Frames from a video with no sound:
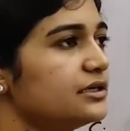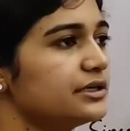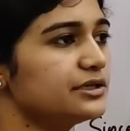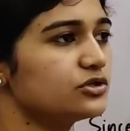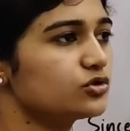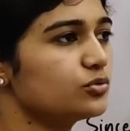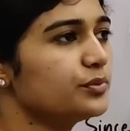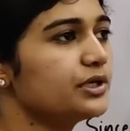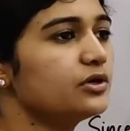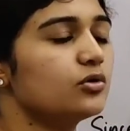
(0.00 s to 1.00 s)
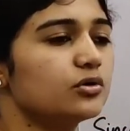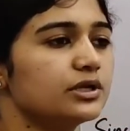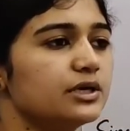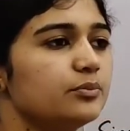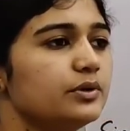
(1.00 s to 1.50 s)
instrument or
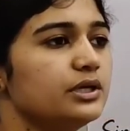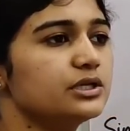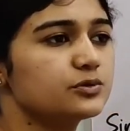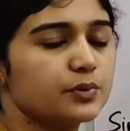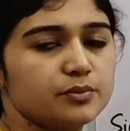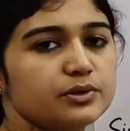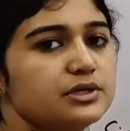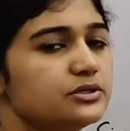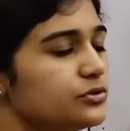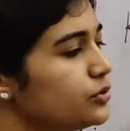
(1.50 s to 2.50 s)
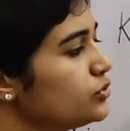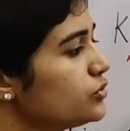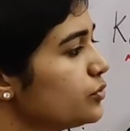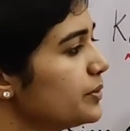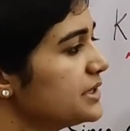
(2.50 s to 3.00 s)
that pH paper is used
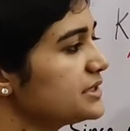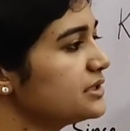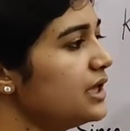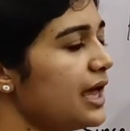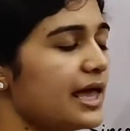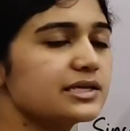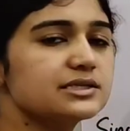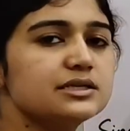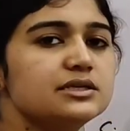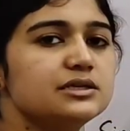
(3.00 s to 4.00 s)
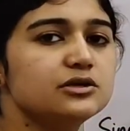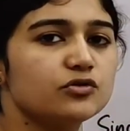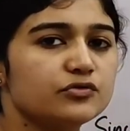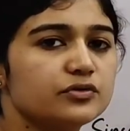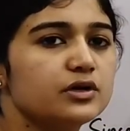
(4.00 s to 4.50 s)
to measure the acidity
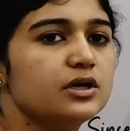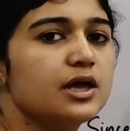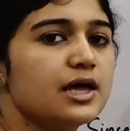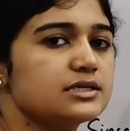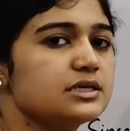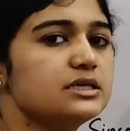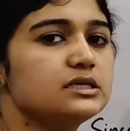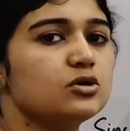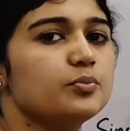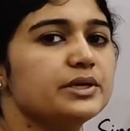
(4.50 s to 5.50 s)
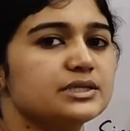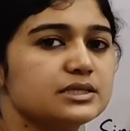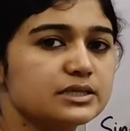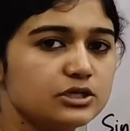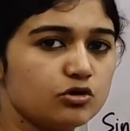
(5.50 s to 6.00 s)
or
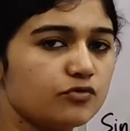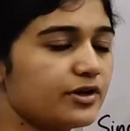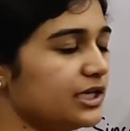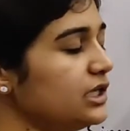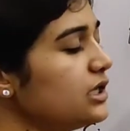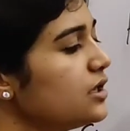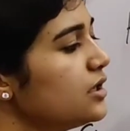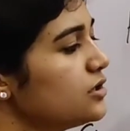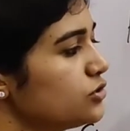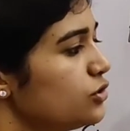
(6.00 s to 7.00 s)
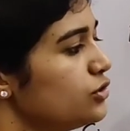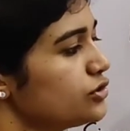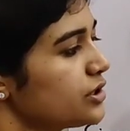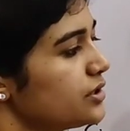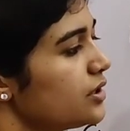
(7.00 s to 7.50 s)
basicity of any
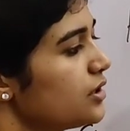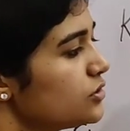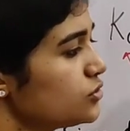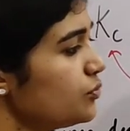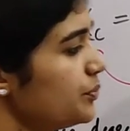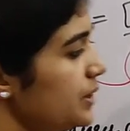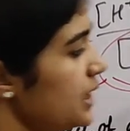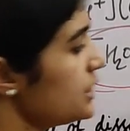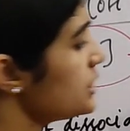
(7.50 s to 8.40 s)
solution. So pH